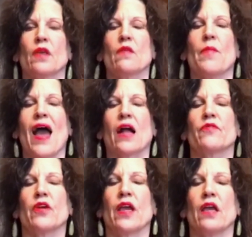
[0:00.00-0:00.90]
The back
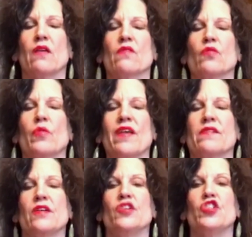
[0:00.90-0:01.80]
of our hands are
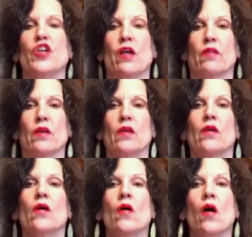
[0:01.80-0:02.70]
resting
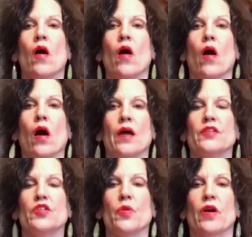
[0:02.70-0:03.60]
gently
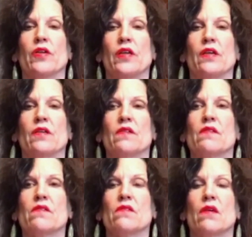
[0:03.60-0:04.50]
onto our
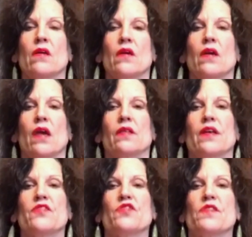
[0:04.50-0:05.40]
knees. And
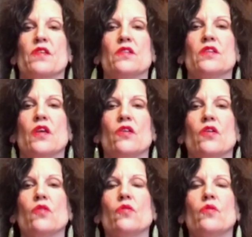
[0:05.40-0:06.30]
let's just
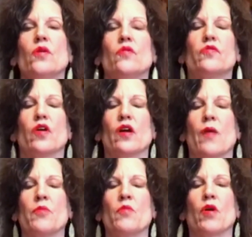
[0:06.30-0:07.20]
continue for a
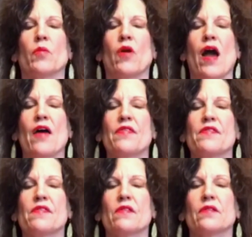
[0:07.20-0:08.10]
couple more
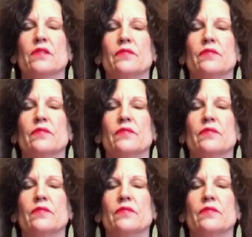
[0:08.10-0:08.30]
breaths.